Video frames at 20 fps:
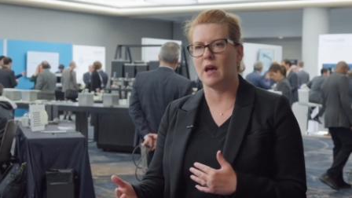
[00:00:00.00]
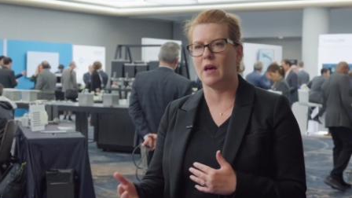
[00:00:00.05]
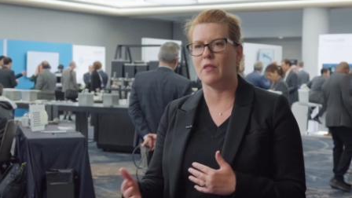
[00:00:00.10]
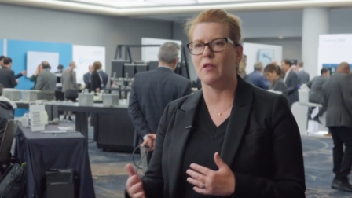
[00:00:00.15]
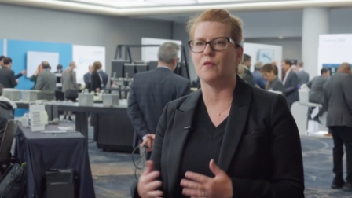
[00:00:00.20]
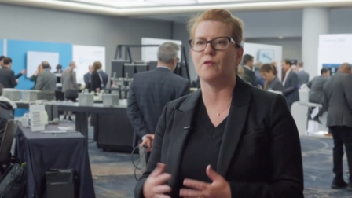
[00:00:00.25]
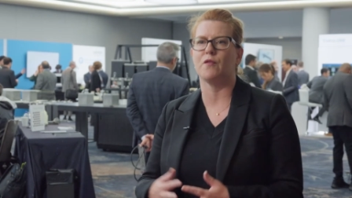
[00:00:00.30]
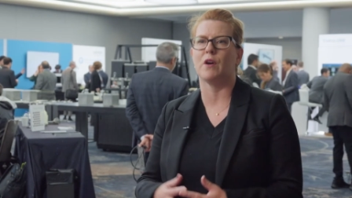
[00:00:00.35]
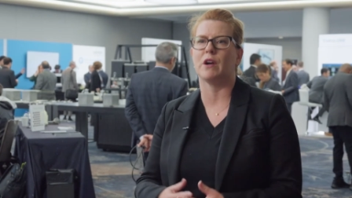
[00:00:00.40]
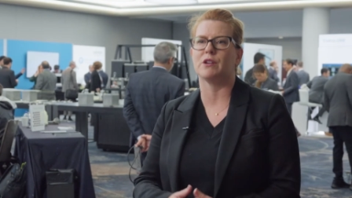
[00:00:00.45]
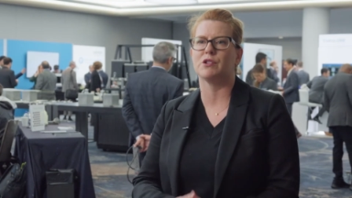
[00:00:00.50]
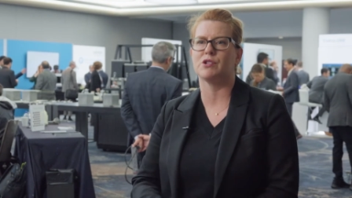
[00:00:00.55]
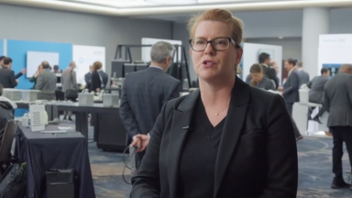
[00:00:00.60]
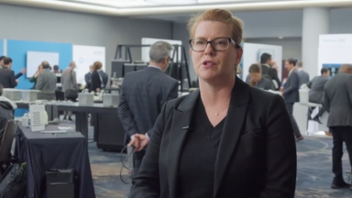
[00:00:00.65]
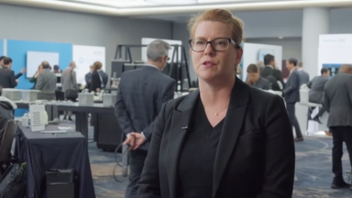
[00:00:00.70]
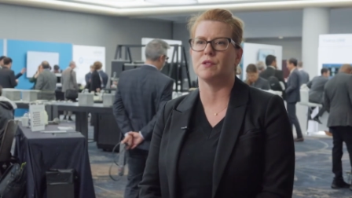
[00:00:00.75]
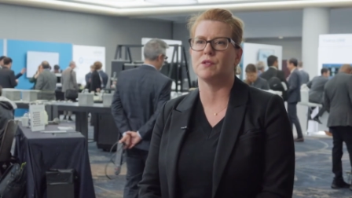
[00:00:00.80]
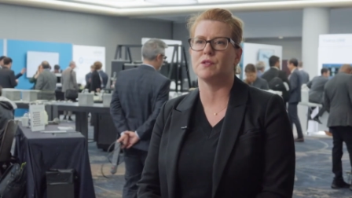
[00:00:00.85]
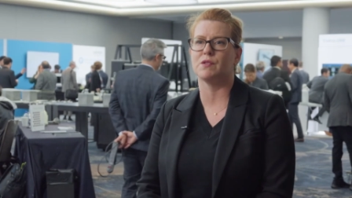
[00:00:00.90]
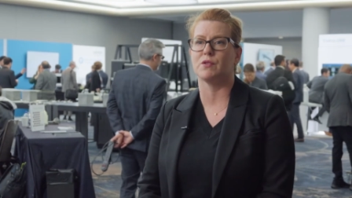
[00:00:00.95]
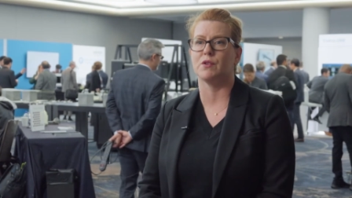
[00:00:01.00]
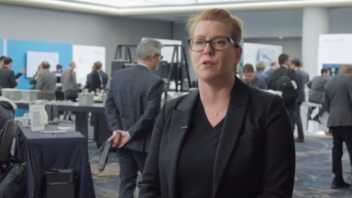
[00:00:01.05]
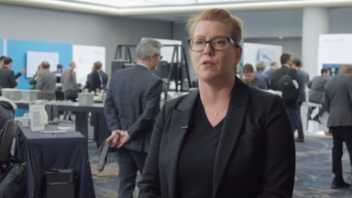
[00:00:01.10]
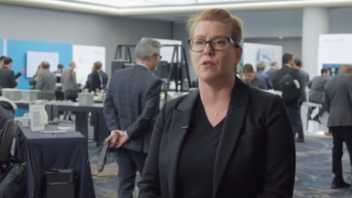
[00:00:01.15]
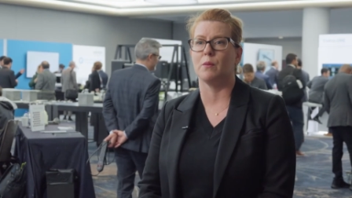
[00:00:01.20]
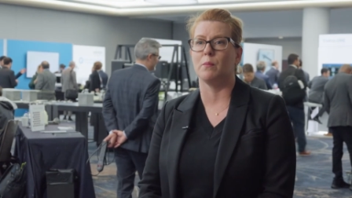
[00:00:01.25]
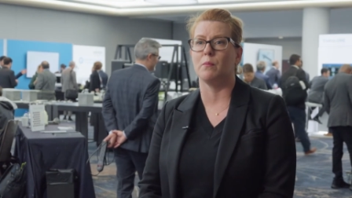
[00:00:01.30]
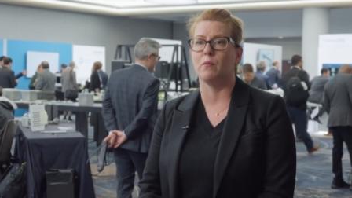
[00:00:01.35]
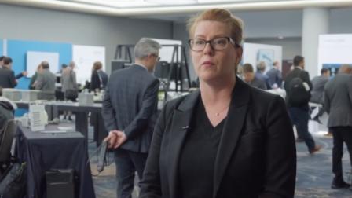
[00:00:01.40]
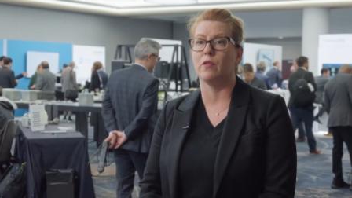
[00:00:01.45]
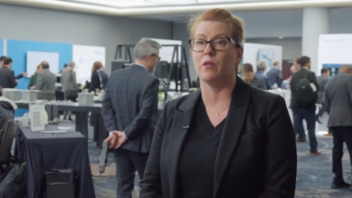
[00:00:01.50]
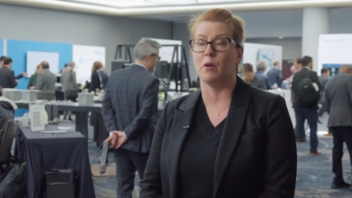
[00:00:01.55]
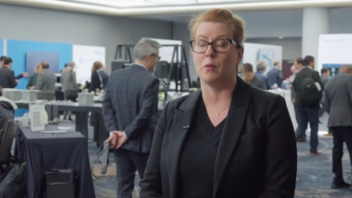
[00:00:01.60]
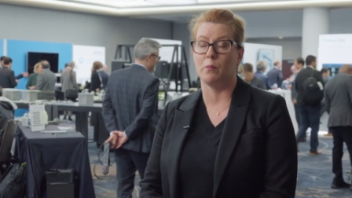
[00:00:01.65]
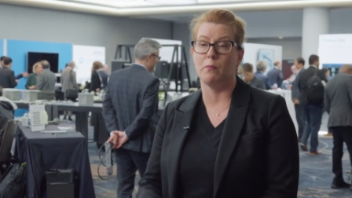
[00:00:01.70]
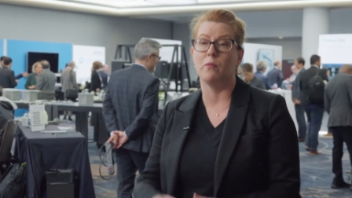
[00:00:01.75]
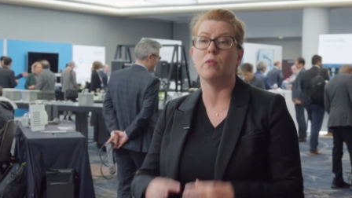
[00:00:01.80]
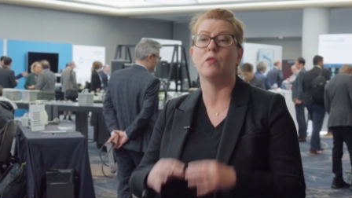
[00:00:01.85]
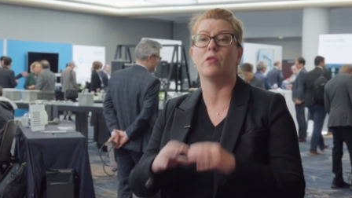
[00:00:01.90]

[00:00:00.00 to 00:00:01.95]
other functions through the, the,